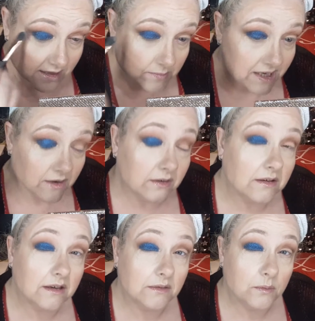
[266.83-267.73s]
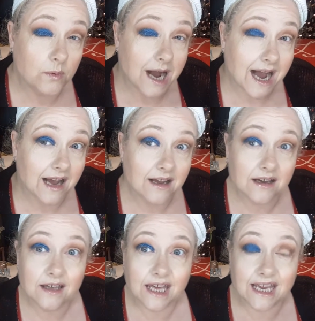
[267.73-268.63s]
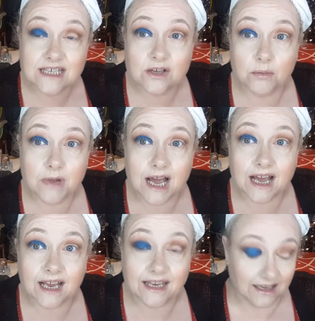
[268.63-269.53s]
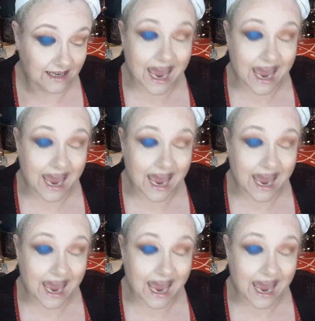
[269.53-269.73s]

I mean, look, wah, it's on my eye.